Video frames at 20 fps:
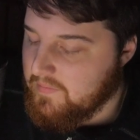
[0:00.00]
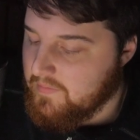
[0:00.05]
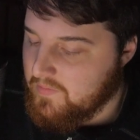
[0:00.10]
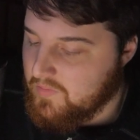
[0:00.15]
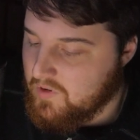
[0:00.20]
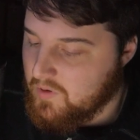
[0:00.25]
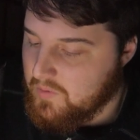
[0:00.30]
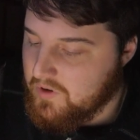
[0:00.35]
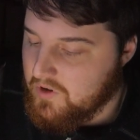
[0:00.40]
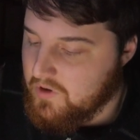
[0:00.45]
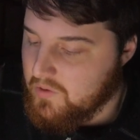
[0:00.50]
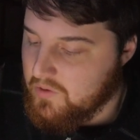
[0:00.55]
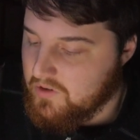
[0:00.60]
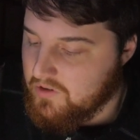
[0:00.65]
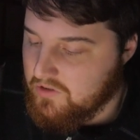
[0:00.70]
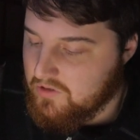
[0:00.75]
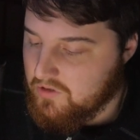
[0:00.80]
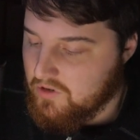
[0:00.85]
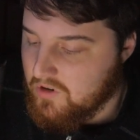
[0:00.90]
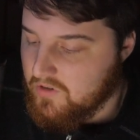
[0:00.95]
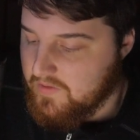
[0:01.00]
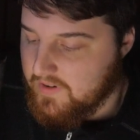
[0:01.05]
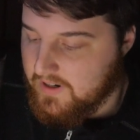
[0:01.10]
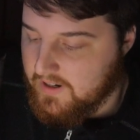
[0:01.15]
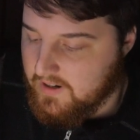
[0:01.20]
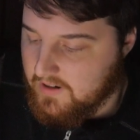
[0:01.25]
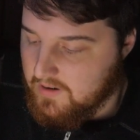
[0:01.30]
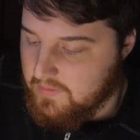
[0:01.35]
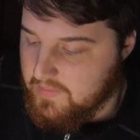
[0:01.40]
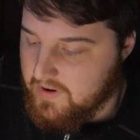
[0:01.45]
someone who is
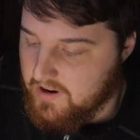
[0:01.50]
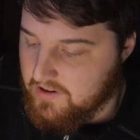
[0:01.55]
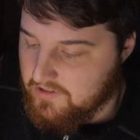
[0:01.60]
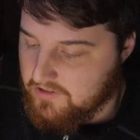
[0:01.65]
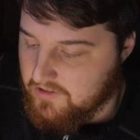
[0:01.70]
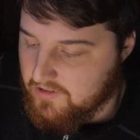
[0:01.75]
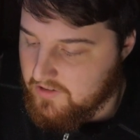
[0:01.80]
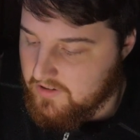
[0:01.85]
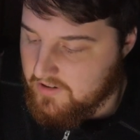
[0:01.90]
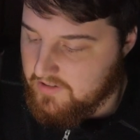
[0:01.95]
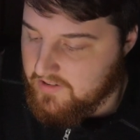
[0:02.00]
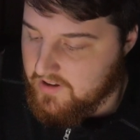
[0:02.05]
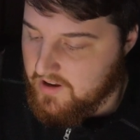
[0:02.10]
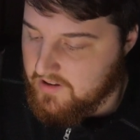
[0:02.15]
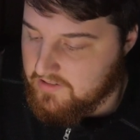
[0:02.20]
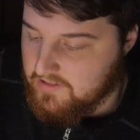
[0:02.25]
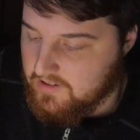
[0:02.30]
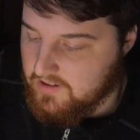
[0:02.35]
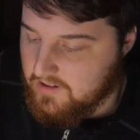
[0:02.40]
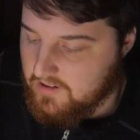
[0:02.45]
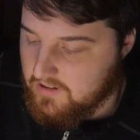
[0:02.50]
serving a master is